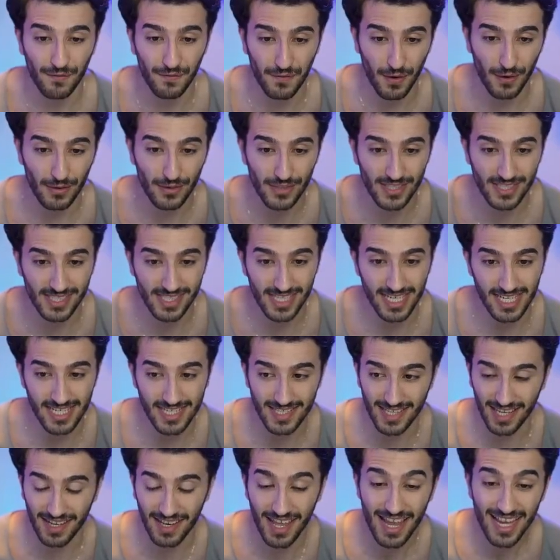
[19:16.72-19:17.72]
first
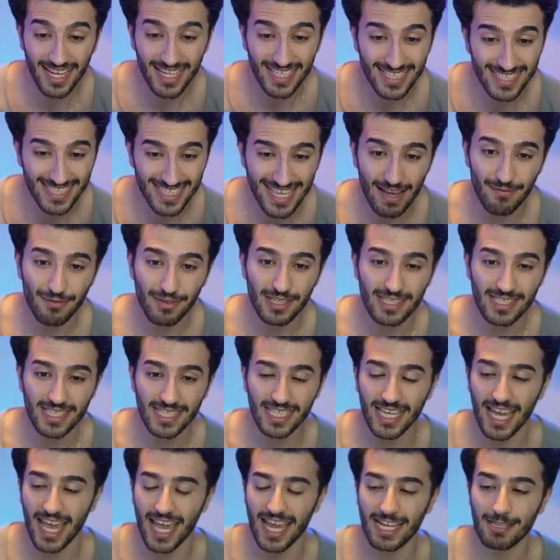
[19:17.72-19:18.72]
season,
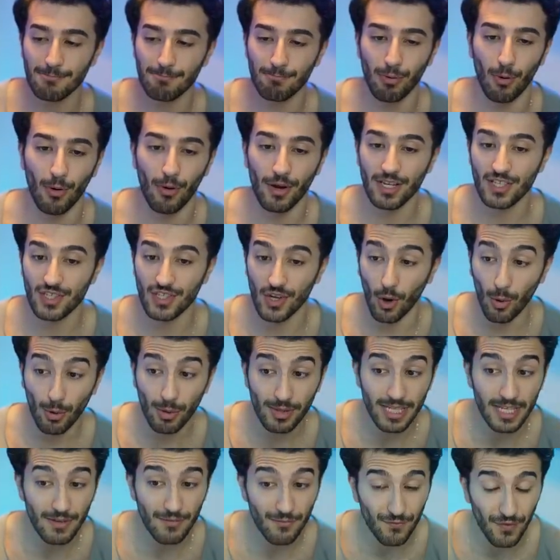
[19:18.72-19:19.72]
78 points,
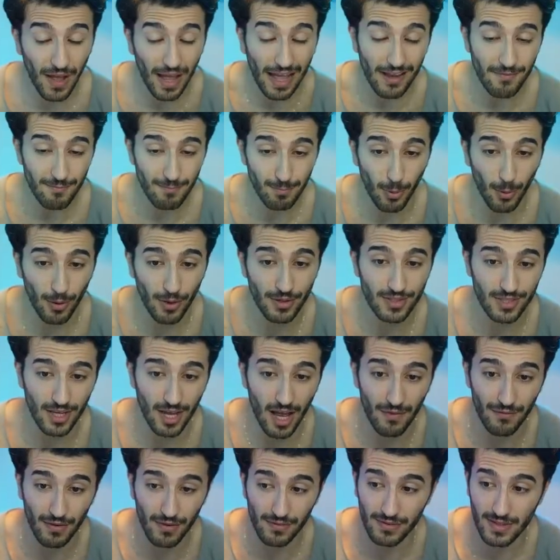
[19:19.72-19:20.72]
only 5 points
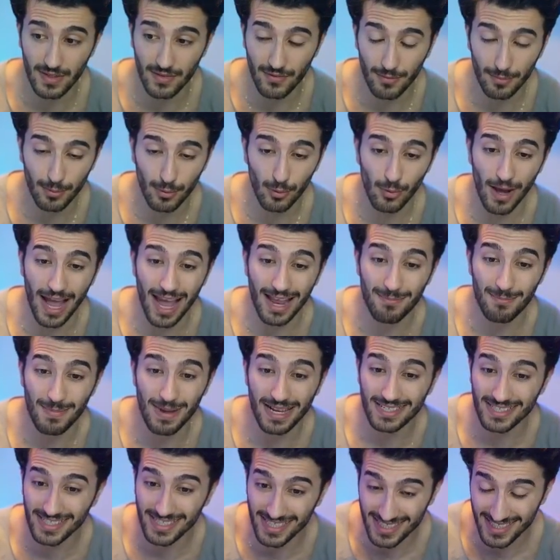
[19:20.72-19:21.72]
off of Liverpool and
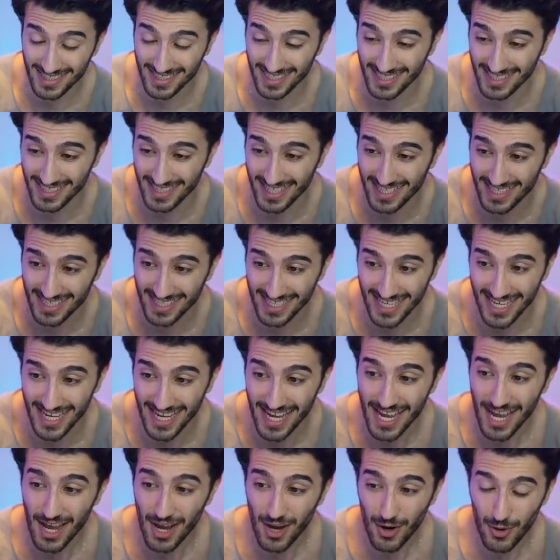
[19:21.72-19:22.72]
Manchester City,
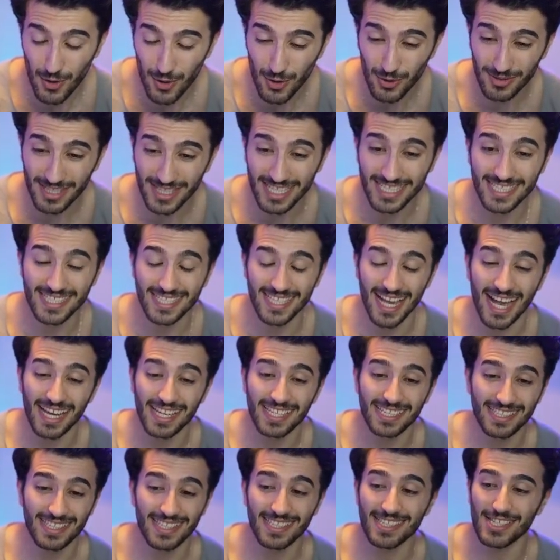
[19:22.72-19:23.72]
who
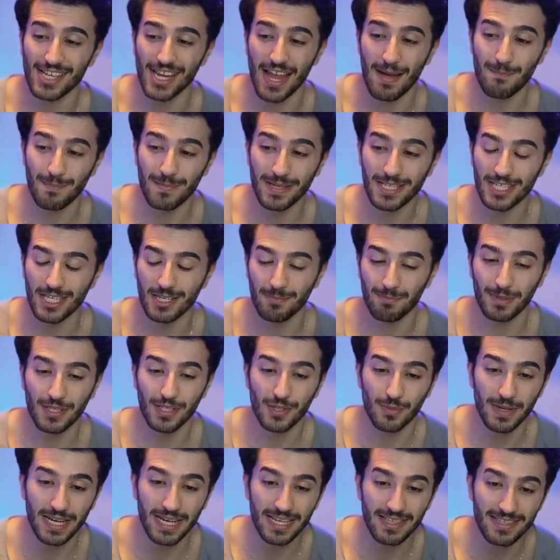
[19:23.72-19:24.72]
decided the championship
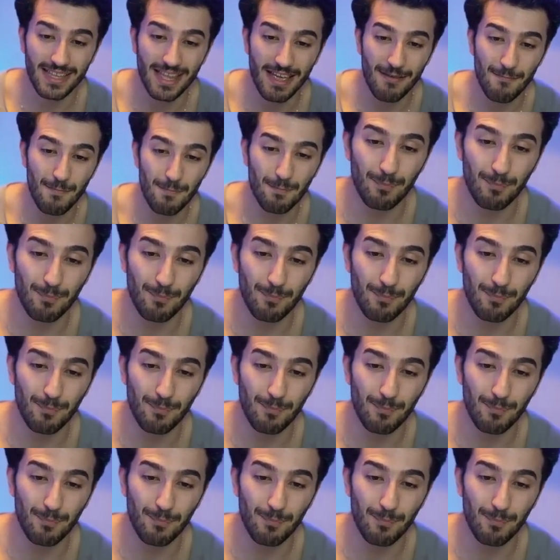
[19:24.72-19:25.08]
between them